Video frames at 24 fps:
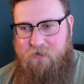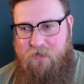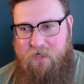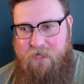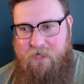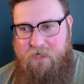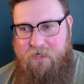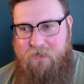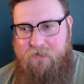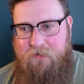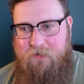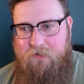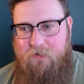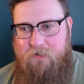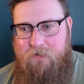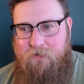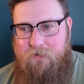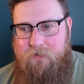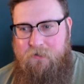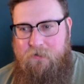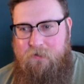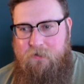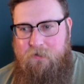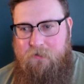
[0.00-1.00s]
like
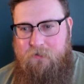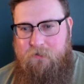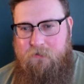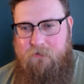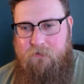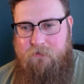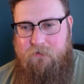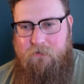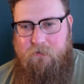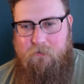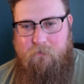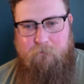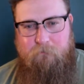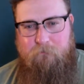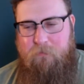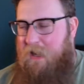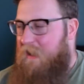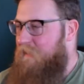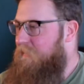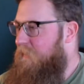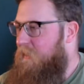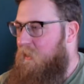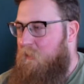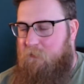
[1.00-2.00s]

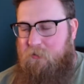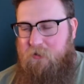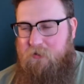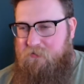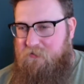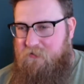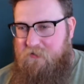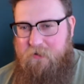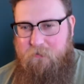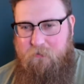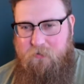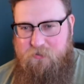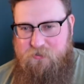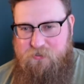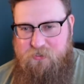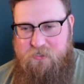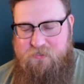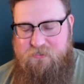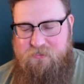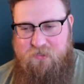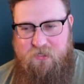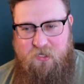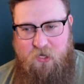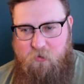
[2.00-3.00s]
by the numbers, and they were
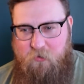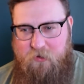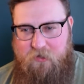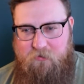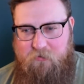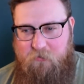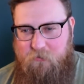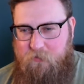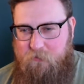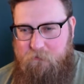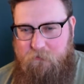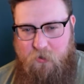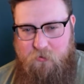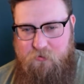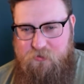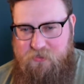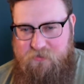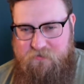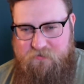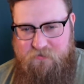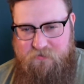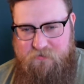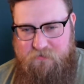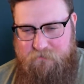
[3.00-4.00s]
just going through the
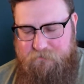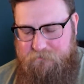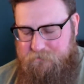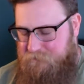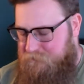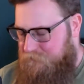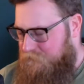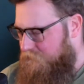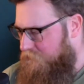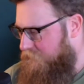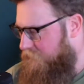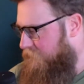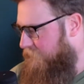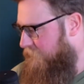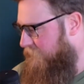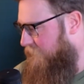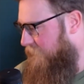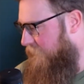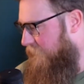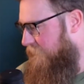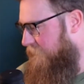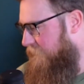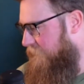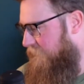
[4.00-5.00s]
motions.
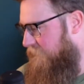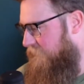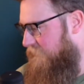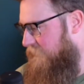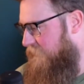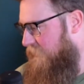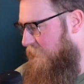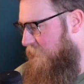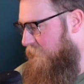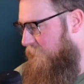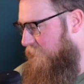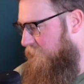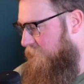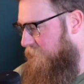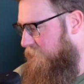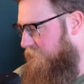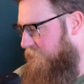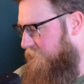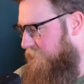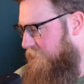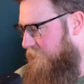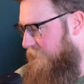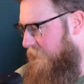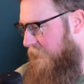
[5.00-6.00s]

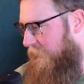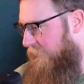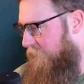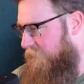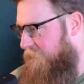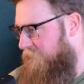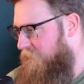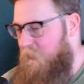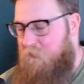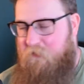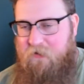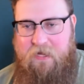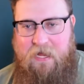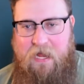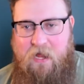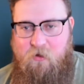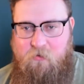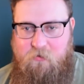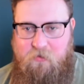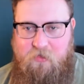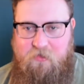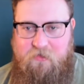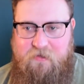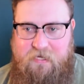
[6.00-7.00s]
So, filling
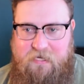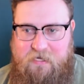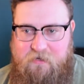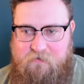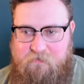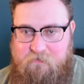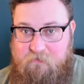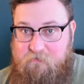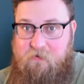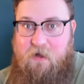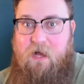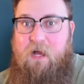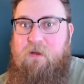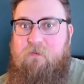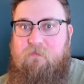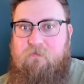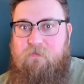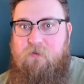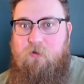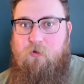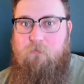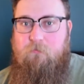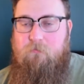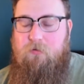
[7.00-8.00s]
out the
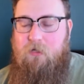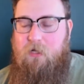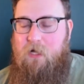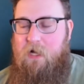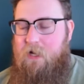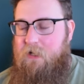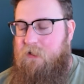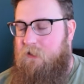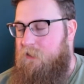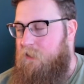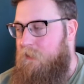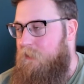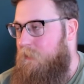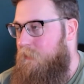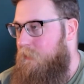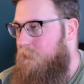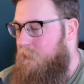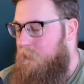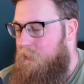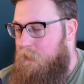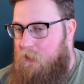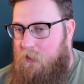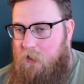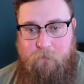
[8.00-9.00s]
5-film plot.
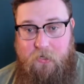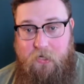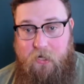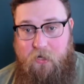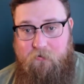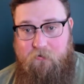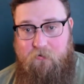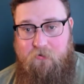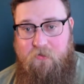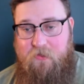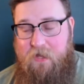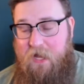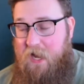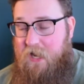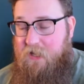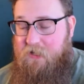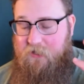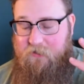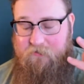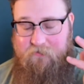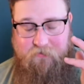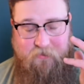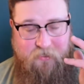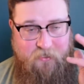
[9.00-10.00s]
But other than
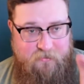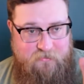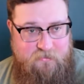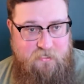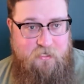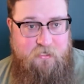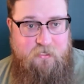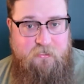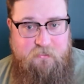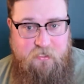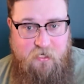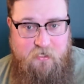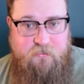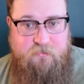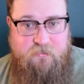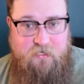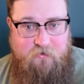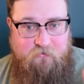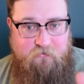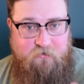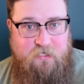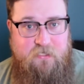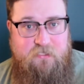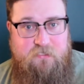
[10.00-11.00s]
that, it's like I said, he does
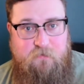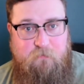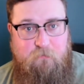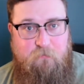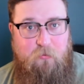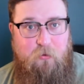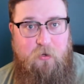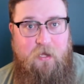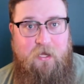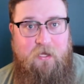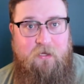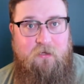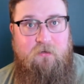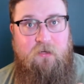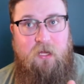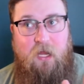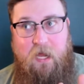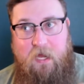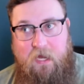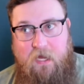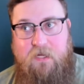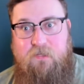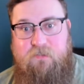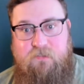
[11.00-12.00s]
at least bring
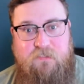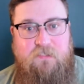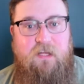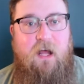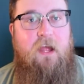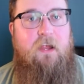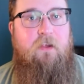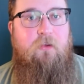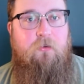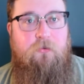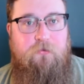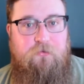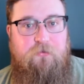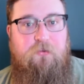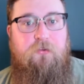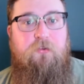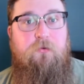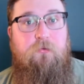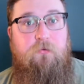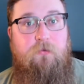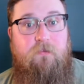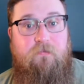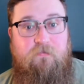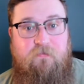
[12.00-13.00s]
a style
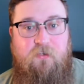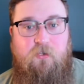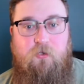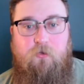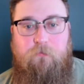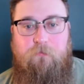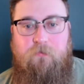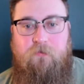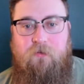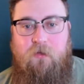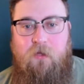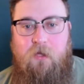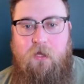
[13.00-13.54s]
to the films.